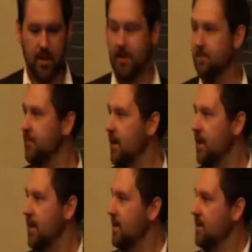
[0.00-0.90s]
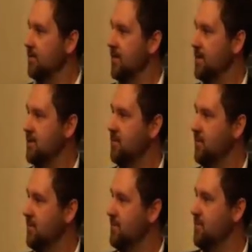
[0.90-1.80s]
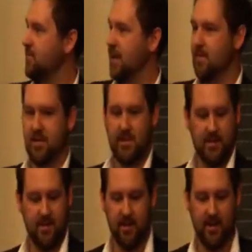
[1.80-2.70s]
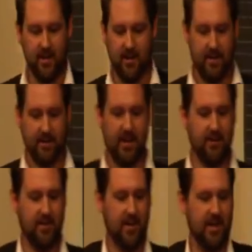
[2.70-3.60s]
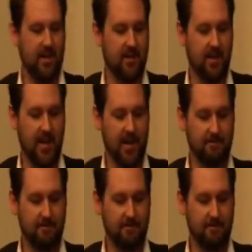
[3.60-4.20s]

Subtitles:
That's pretty much it. I'd love to hear,